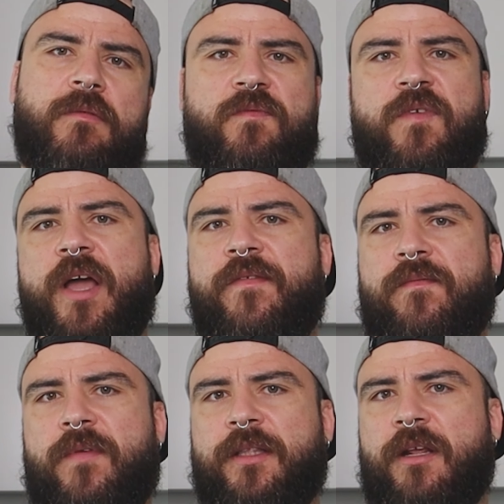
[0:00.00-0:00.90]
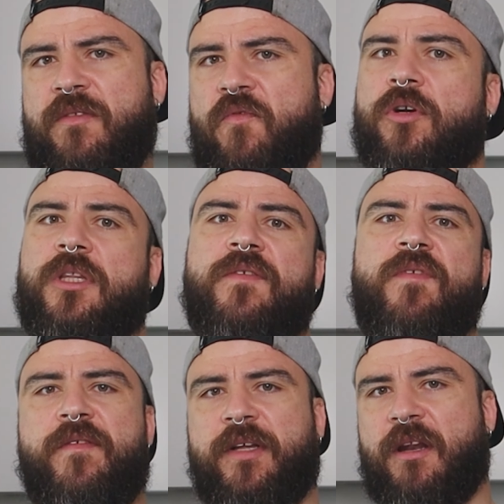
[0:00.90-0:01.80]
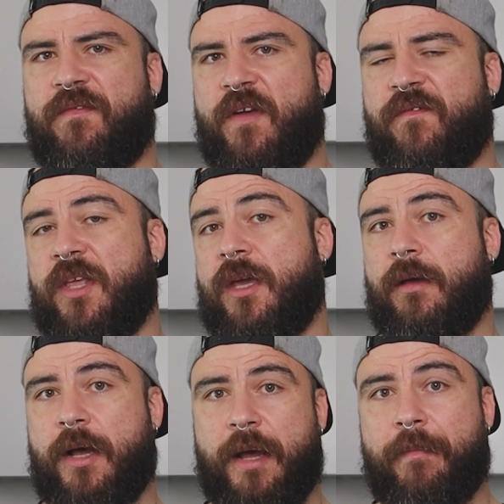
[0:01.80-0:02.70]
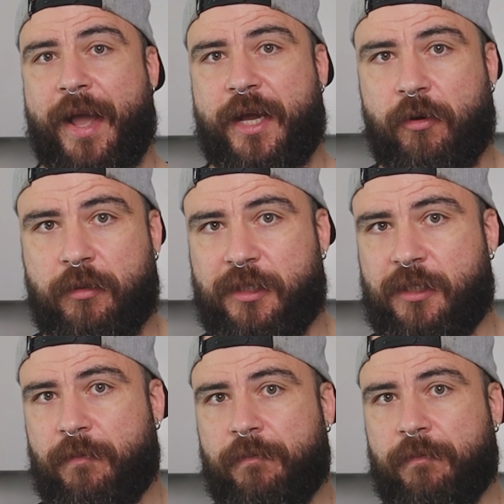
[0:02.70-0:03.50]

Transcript: 540-550 microns.